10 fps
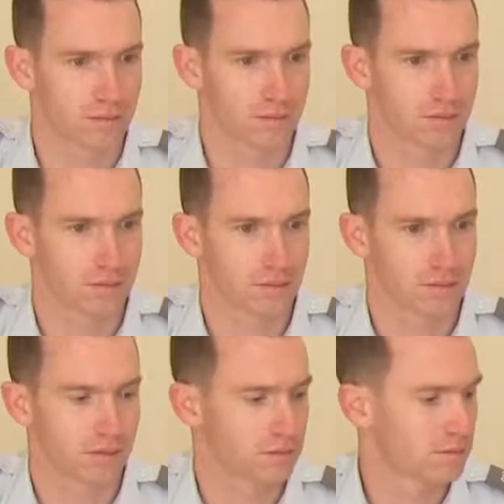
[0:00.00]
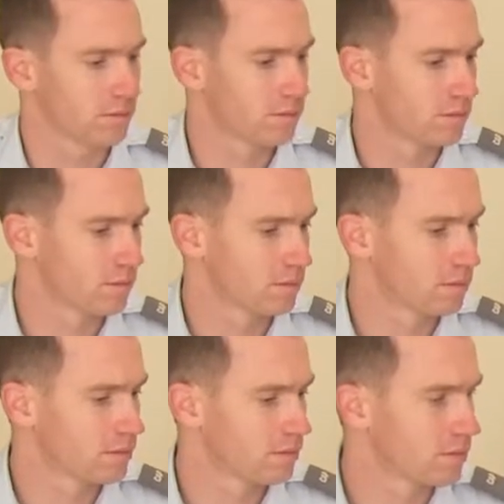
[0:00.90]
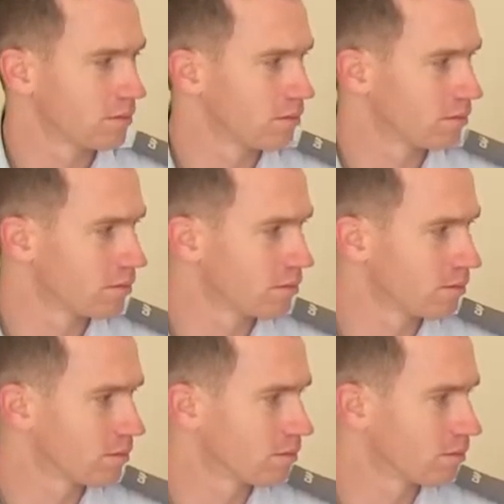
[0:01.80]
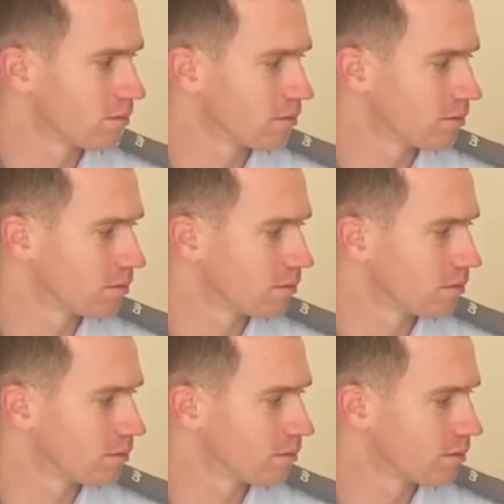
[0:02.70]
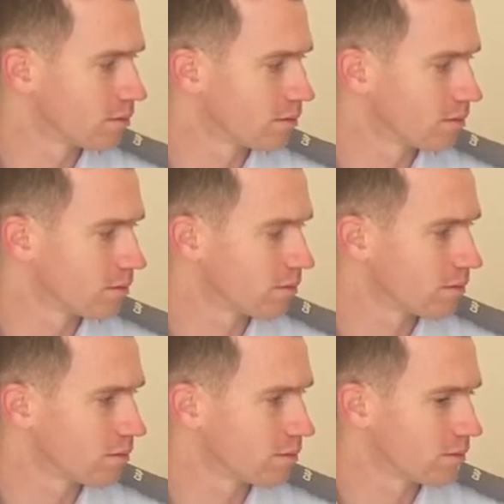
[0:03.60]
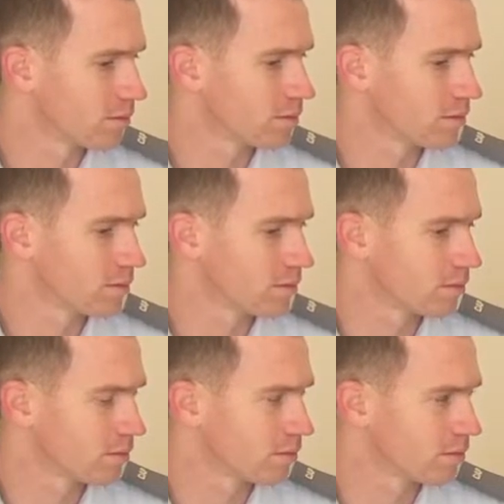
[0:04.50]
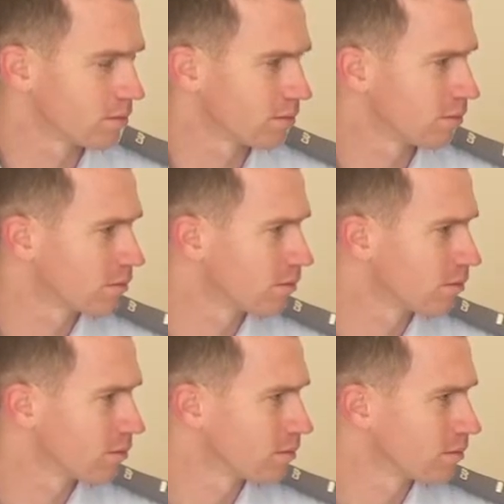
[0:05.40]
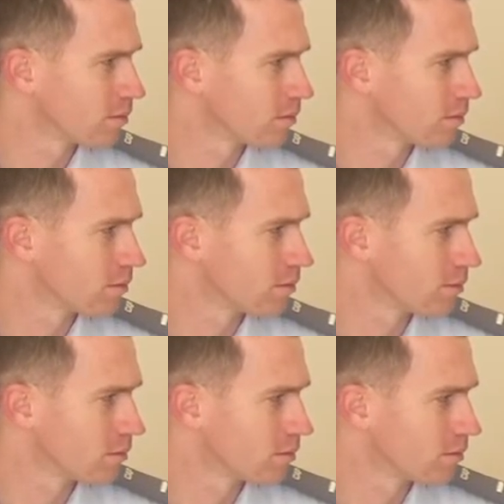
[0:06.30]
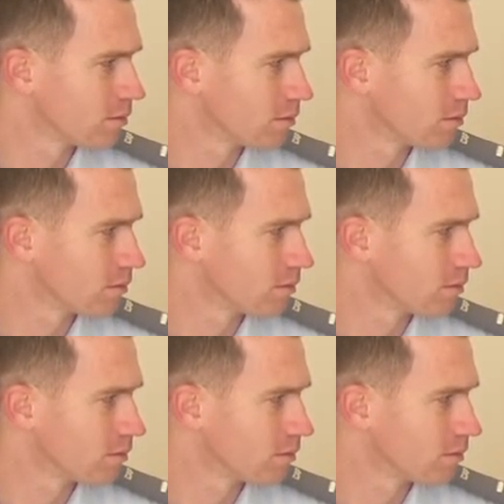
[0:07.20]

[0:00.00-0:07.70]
The person shown says nothing.